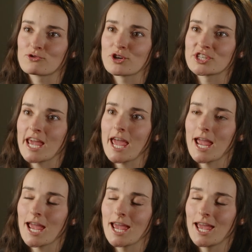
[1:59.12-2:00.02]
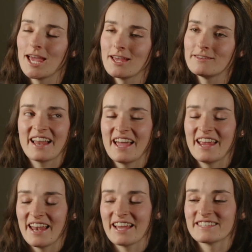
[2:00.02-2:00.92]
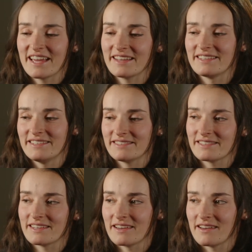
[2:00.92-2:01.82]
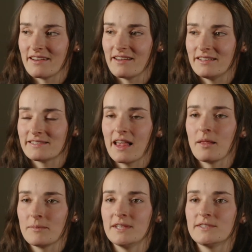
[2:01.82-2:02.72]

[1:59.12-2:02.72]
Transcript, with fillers: Crochet. I like that, and it's uh, it's helped me